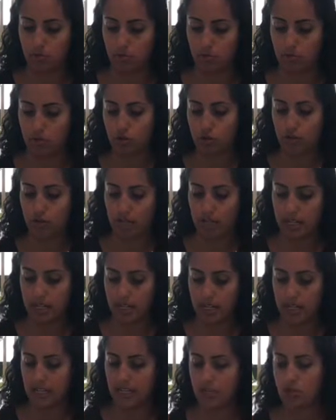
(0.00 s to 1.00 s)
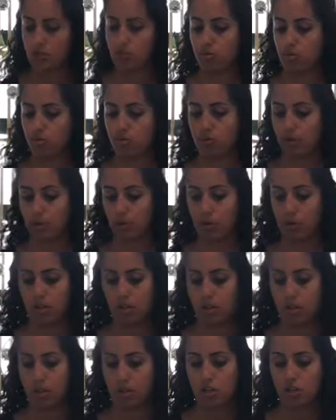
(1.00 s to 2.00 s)
shredded it into a bowl.
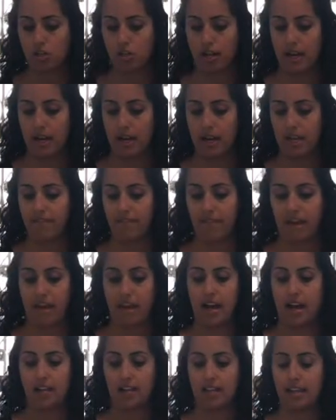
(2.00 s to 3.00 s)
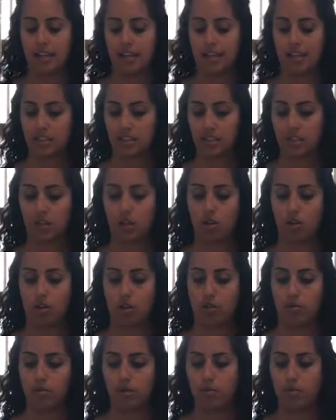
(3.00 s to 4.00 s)
So I have that, and that's going to go in
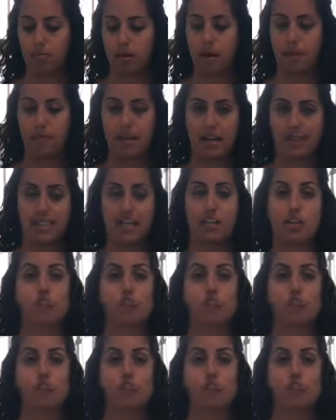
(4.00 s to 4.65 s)
with my pad thai.